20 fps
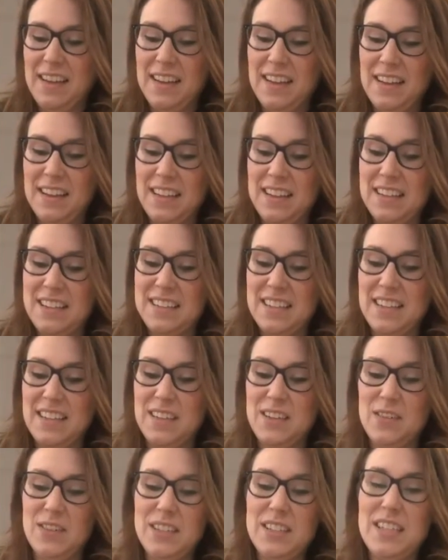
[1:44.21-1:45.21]
And like I said,
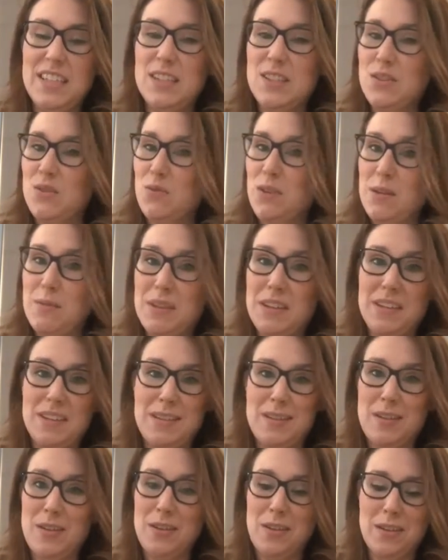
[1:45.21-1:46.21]
it only takes 3 minutes
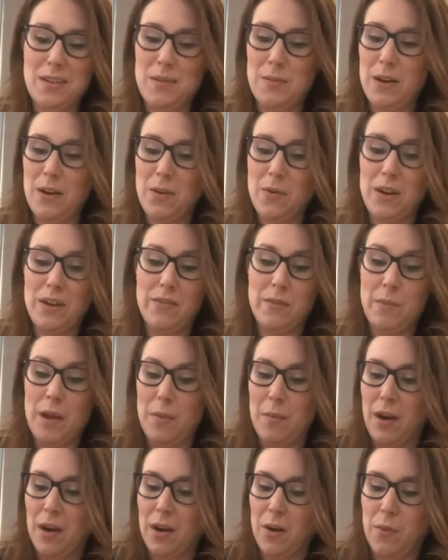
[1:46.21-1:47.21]
to cook in the microwave, in my
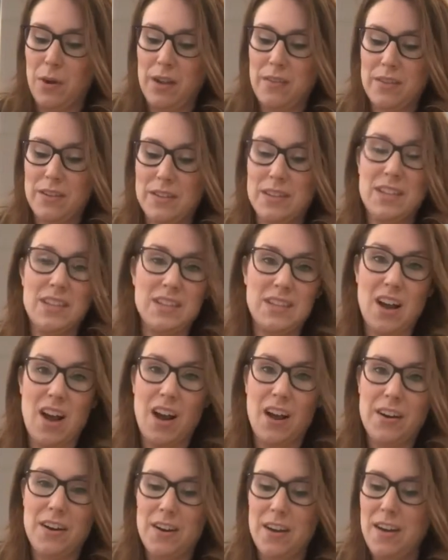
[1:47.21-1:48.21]
microwave, because it is
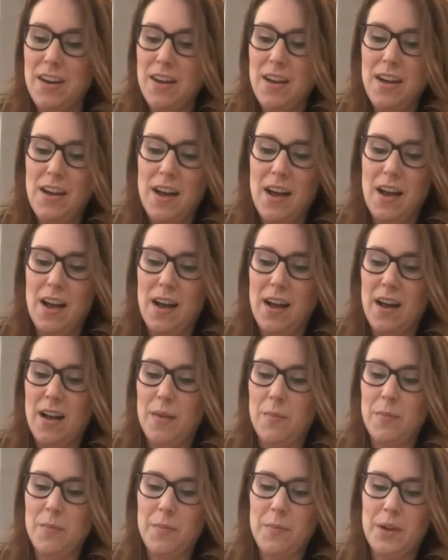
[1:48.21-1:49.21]
hotter,
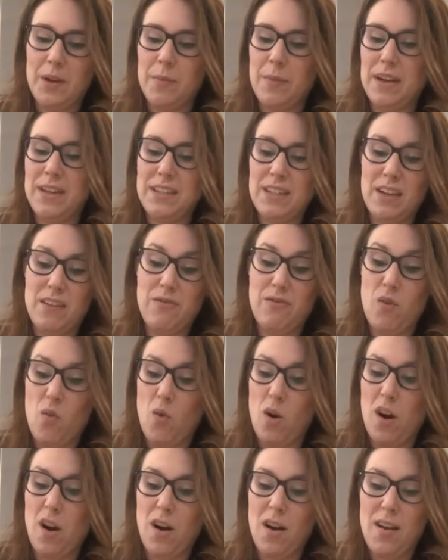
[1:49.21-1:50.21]
but it might take
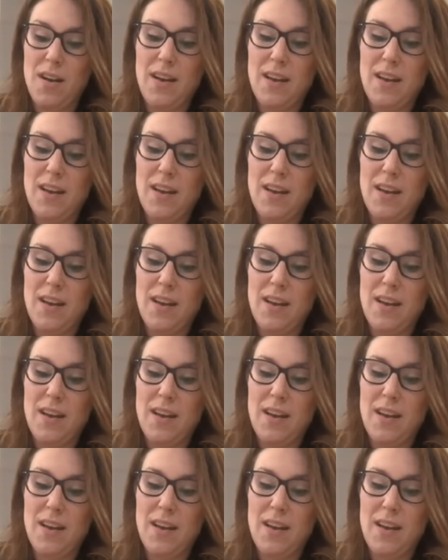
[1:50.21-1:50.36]
4.